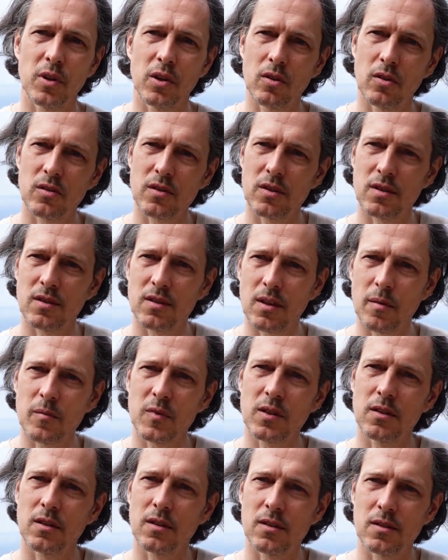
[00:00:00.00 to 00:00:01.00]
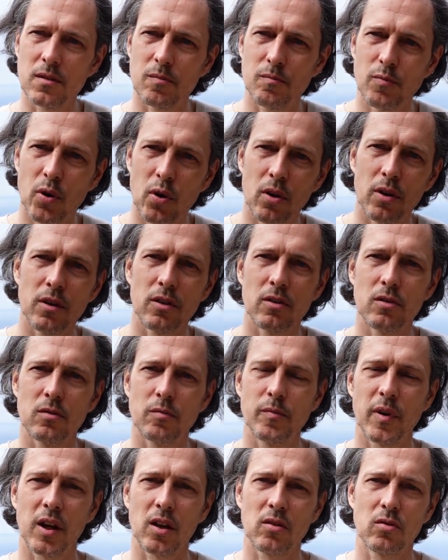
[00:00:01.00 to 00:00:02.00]
because something is pulling
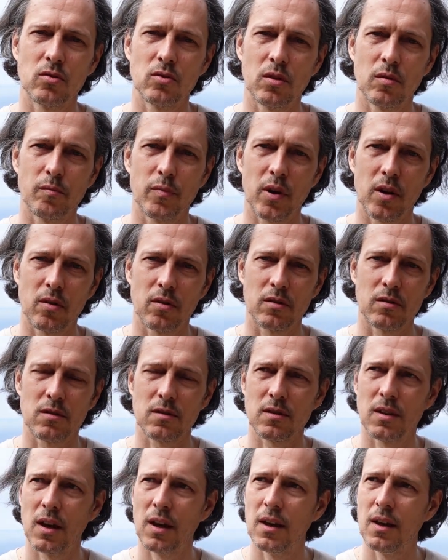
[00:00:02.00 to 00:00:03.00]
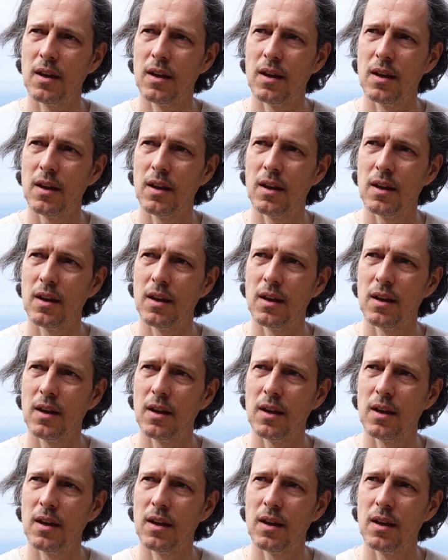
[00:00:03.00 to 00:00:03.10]
you back to your parents.